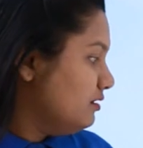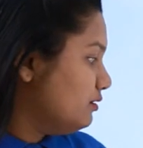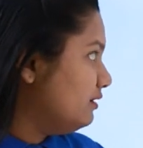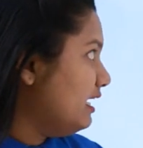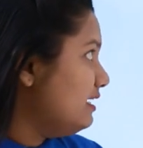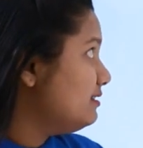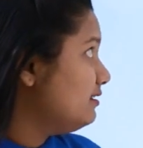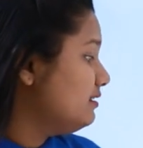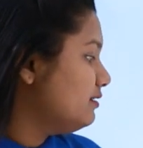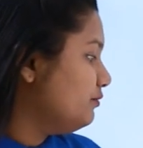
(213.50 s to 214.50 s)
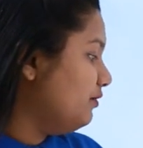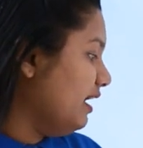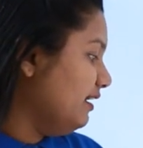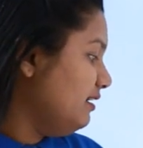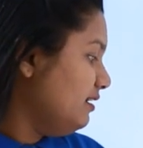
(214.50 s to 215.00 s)
So that is the reason
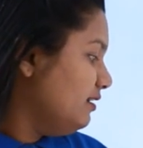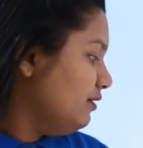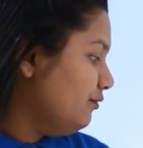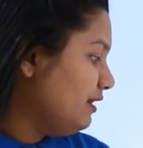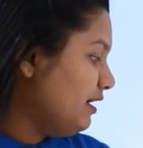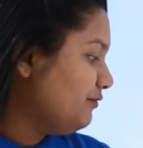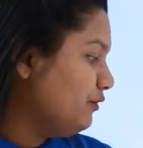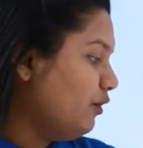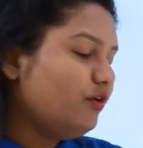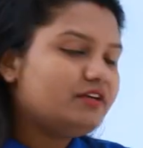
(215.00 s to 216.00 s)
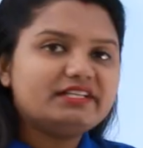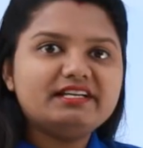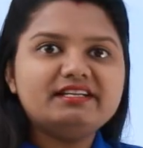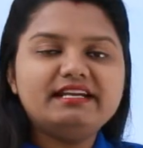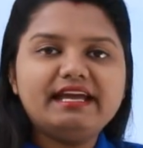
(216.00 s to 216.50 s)
why we have got
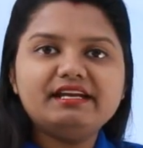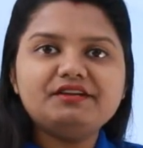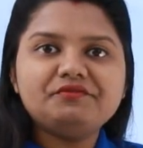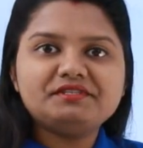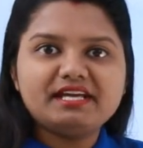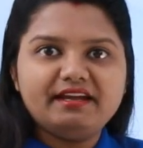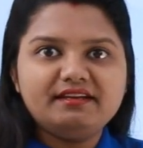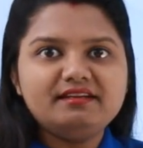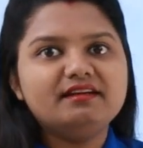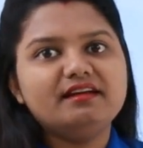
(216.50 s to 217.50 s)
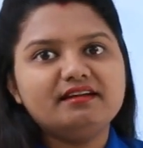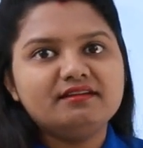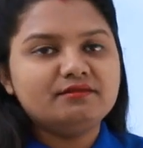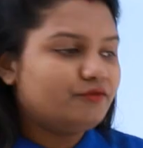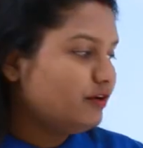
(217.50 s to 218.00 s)
a negative sign
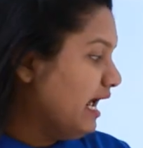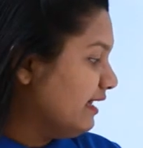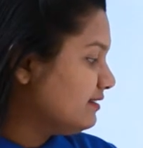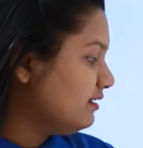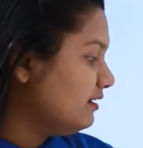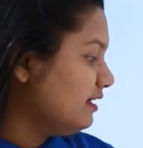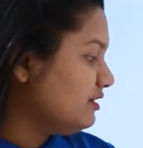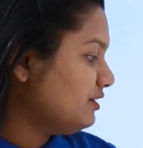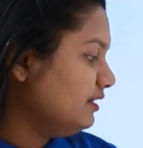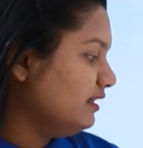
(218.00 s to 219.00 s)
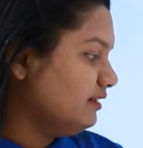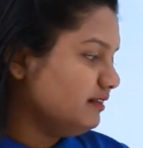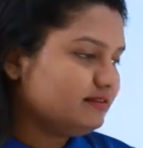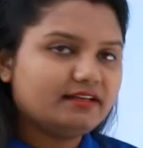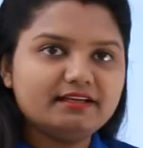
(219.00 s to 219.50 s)
for acceleration in
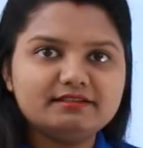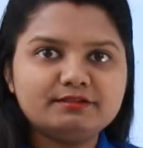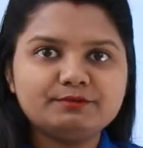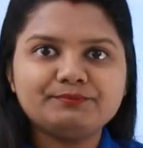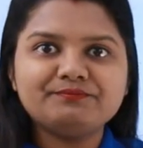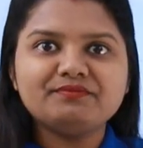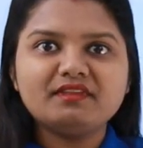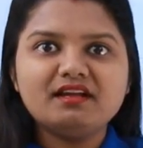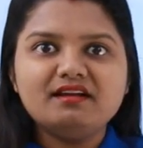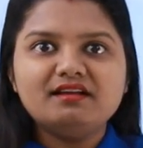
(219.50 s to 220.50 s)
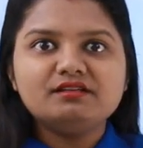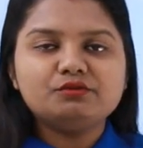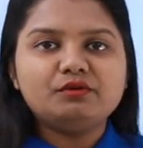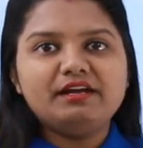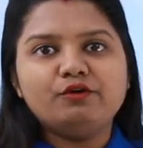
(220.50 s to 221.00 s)
this case.
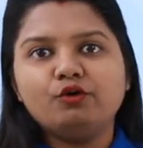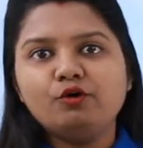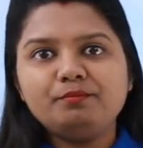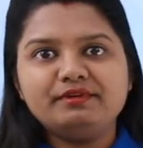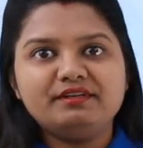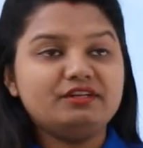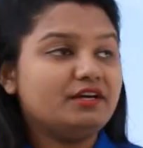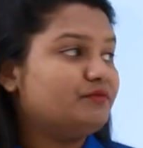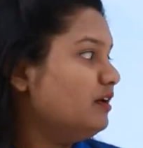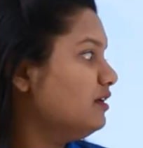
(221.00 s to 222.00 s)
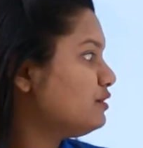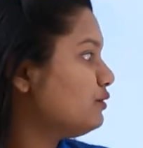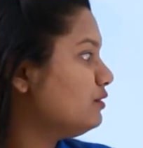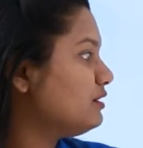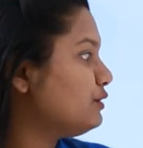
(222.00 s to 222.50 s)
So I hope you have
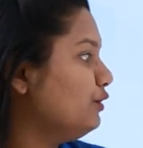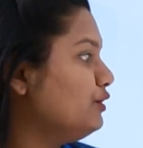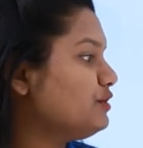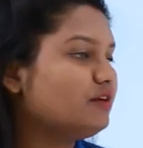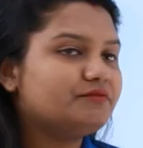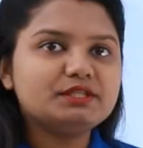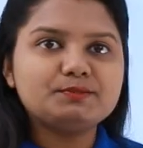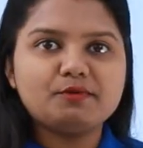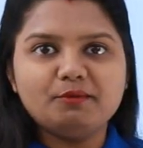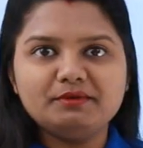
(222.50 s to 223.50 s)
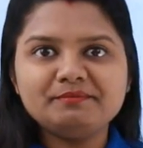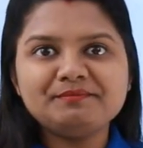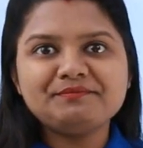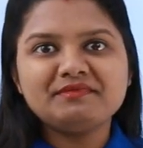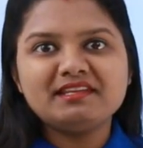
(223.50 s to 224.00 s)
understood the solution of this problem.
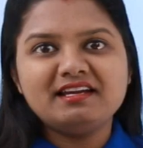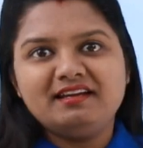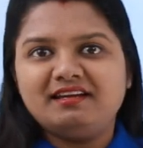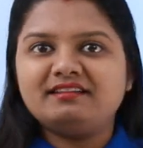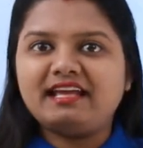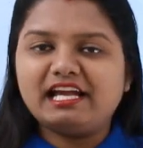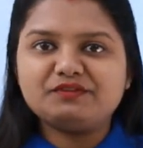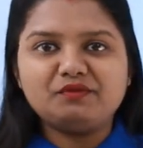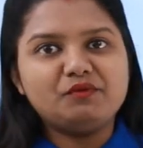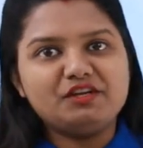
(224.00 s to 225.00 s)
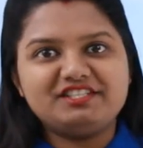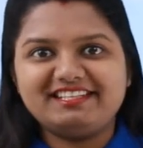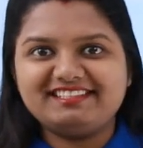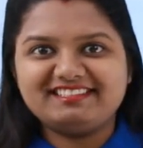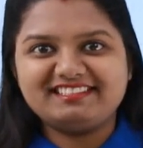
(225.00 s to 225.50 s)
Thanks for
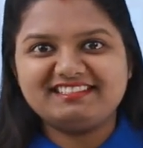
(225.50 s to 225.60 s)
watching.